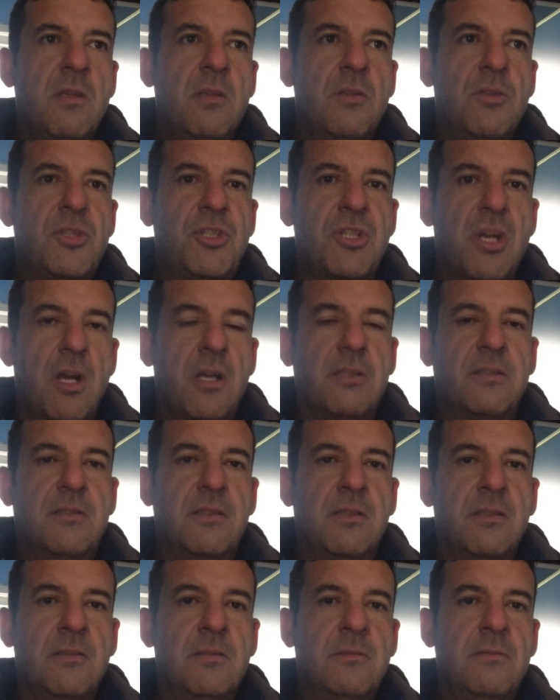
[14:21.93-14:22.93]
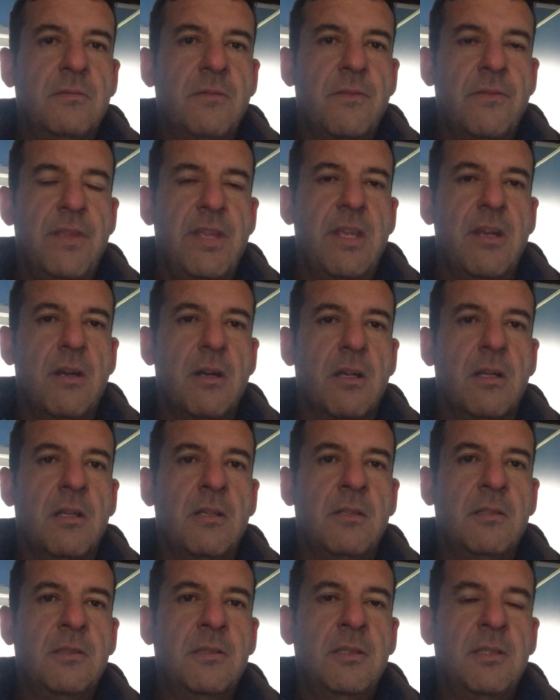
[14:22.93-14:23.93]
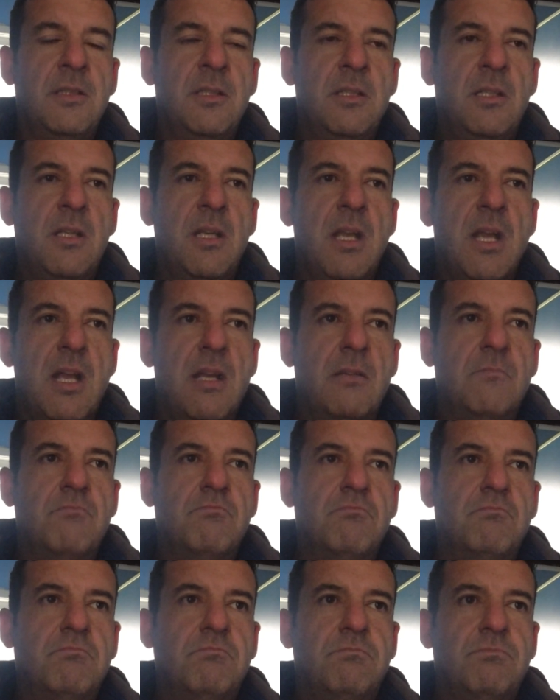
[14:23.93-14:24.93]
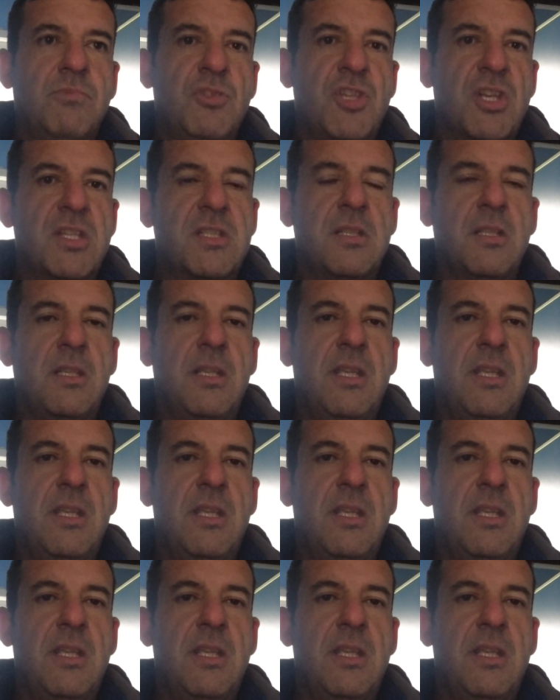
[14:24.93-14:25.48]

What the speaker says: shut there just in